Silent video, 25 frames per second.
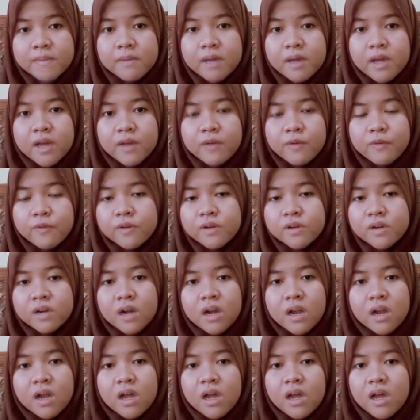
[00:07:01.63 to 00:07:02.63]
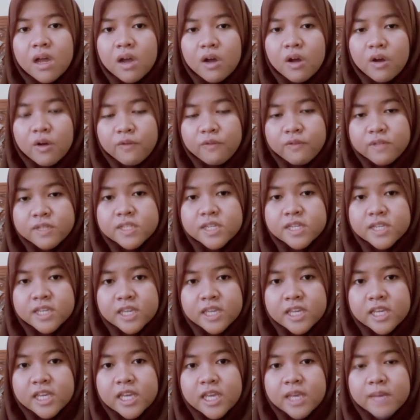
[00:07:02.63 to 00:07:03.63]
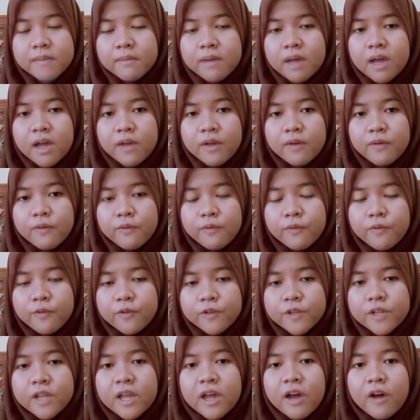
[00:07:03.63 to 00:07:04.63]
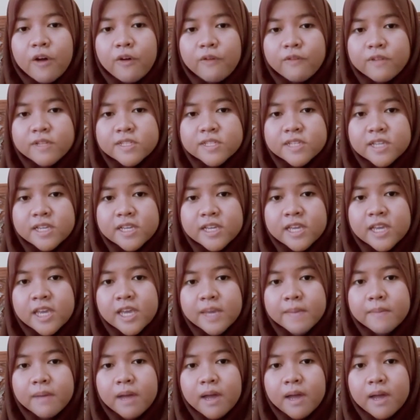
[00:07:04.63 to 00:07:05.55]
I were overtaking him, I would overtake him,